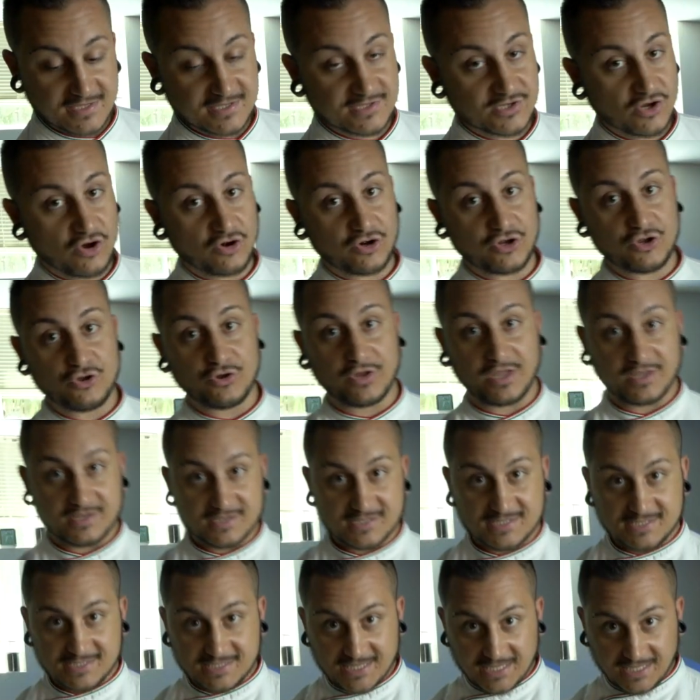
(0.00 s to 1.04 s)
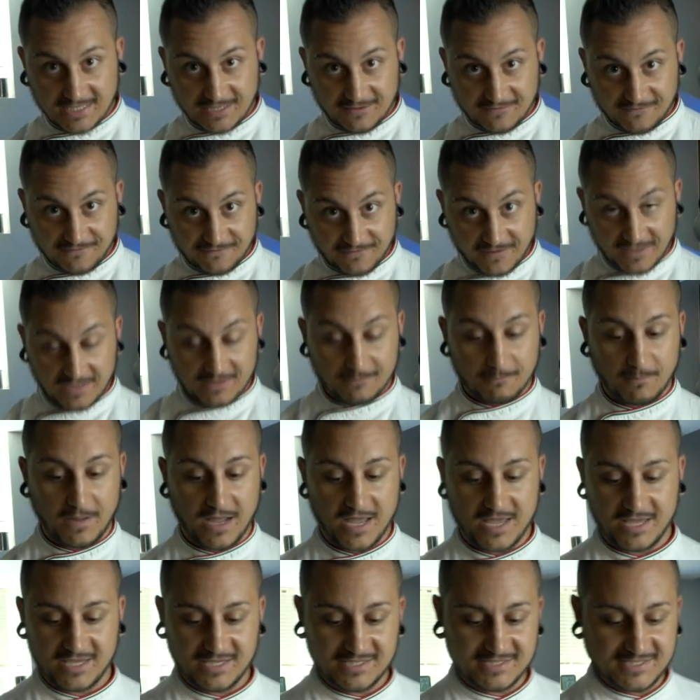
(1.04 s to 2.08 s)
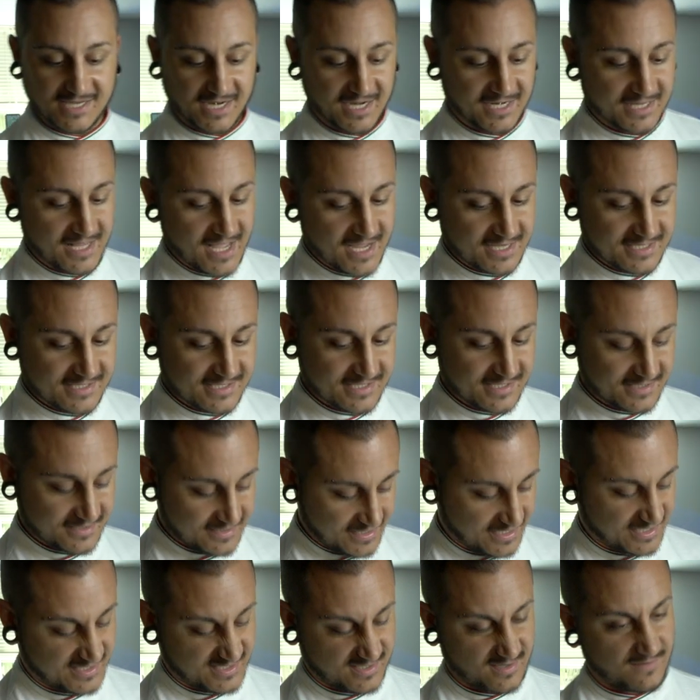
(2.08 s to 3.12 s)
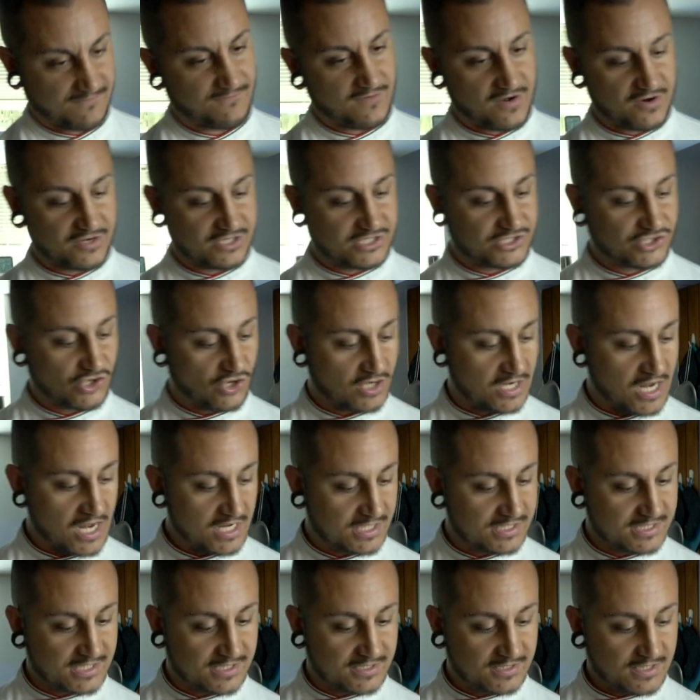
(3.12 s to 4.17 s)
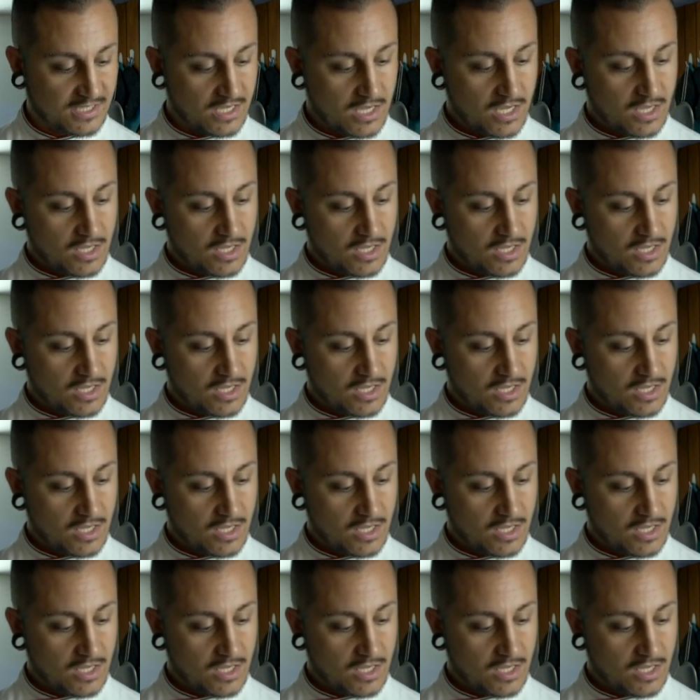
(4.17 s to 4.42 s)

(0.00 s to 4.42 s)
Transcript: Sorry, you can still feel my Italian accent. It's a very strong accent.